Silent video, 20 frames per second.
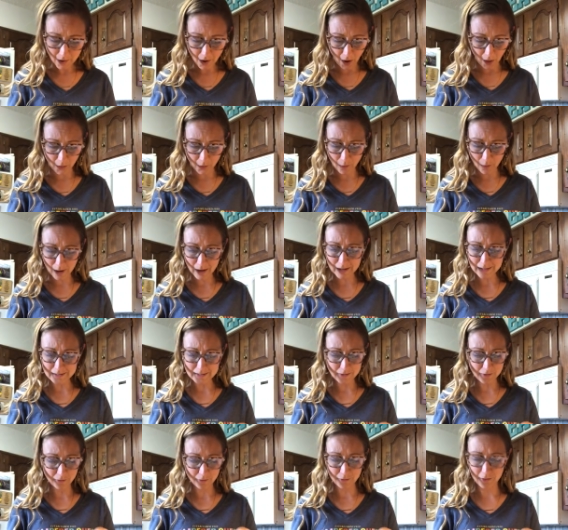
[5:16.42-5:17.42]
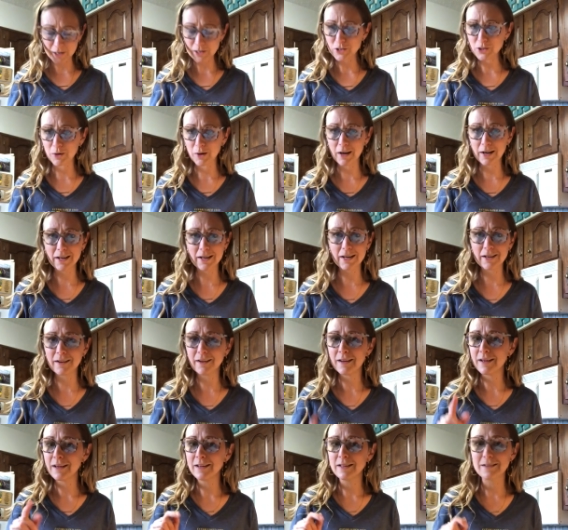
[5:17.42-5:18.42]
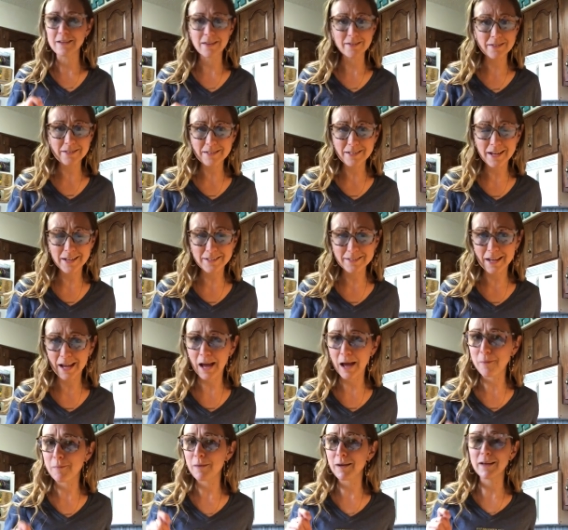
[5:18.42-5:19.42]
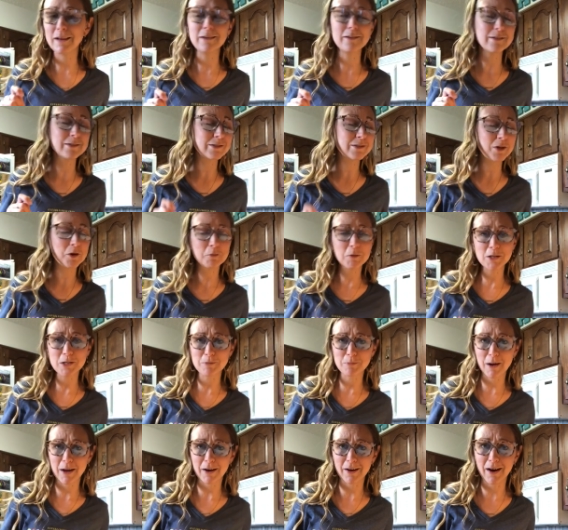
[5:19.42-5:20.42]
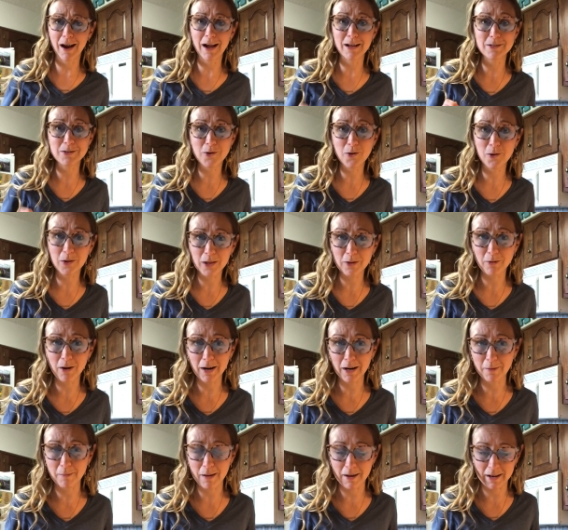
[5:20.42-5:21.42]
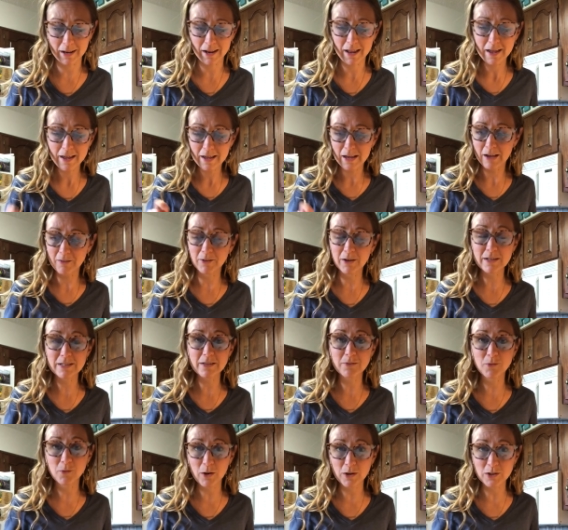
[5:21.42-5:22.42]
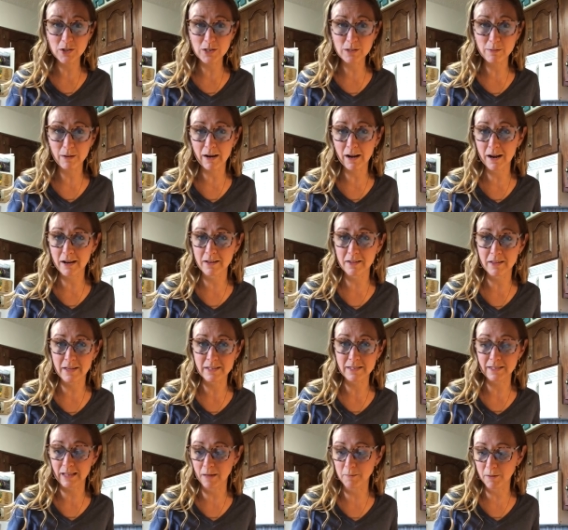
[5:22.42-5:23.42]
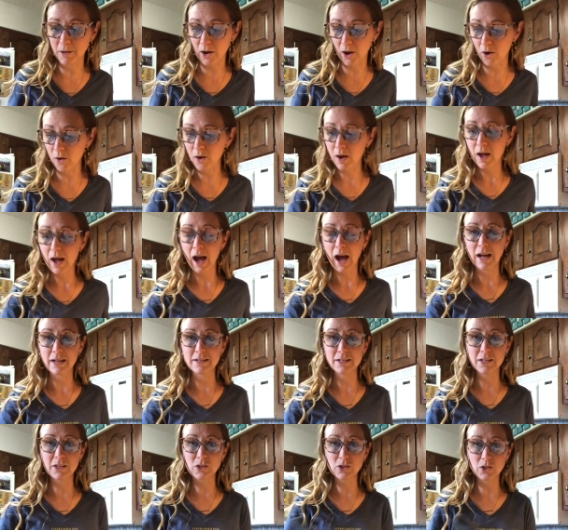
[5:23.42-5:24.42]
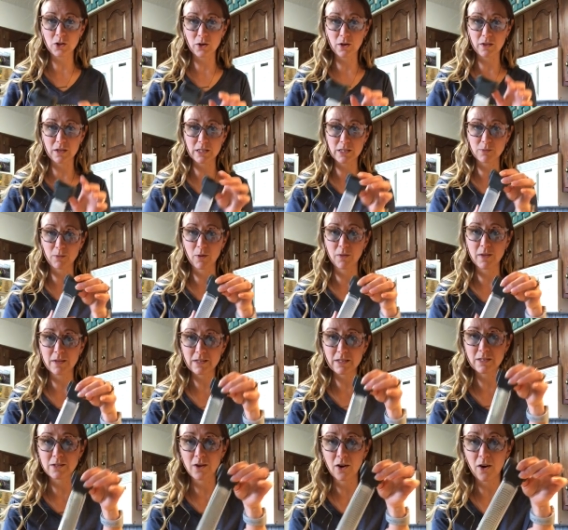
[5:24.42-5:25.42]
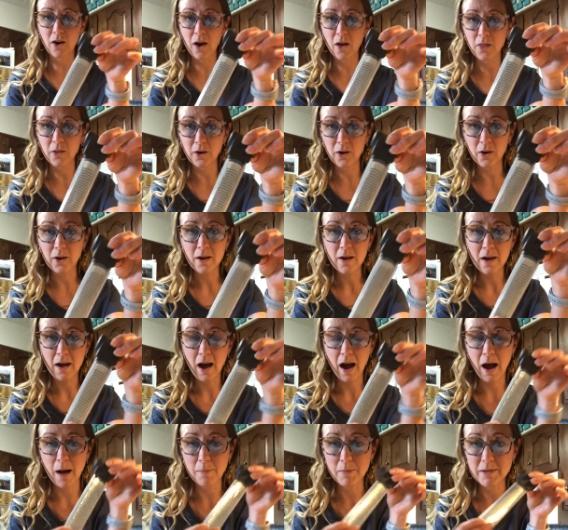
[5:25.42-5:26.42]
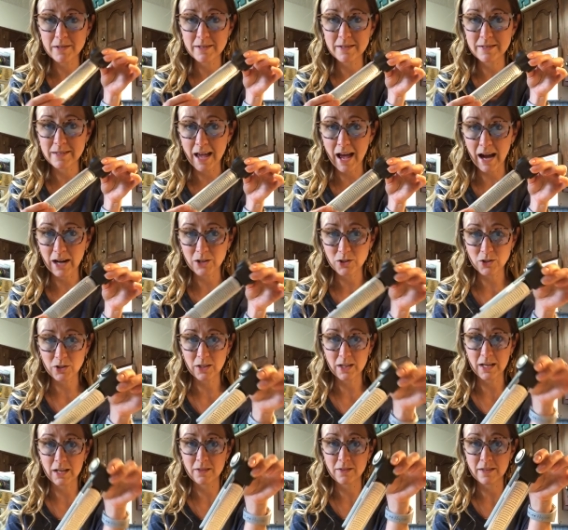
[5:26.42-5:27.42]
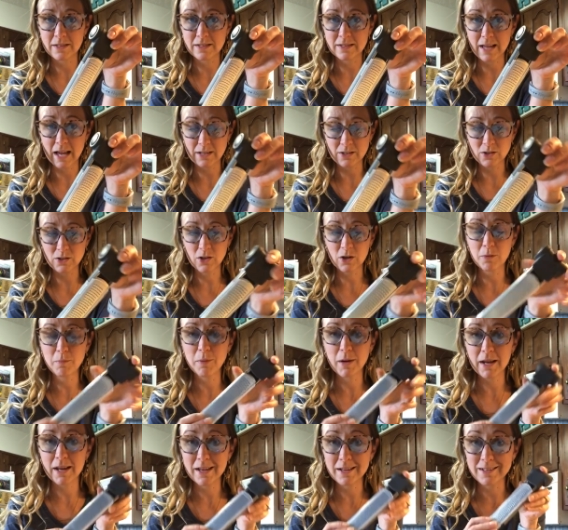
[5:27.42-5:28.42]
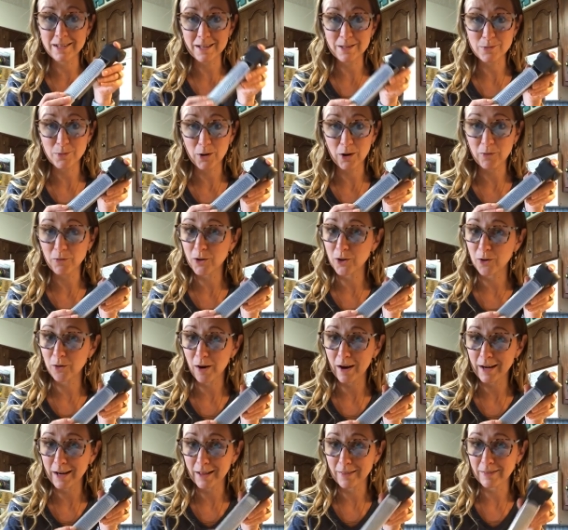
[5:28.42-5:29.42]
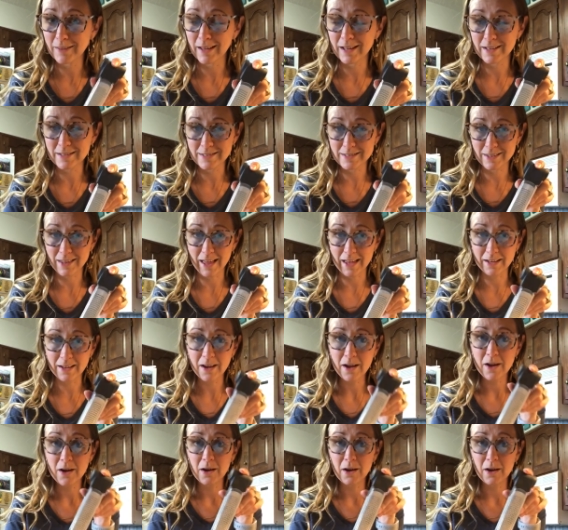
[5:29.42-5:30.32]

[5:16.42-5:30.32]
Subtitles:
Otherwise, fresh grated doesn't take time. It is so much better. I totally recommend it. If you guys have questions about any of these, let me know. I didn't show you this one. This is our other, this is actually the zester, but it does work for grating things like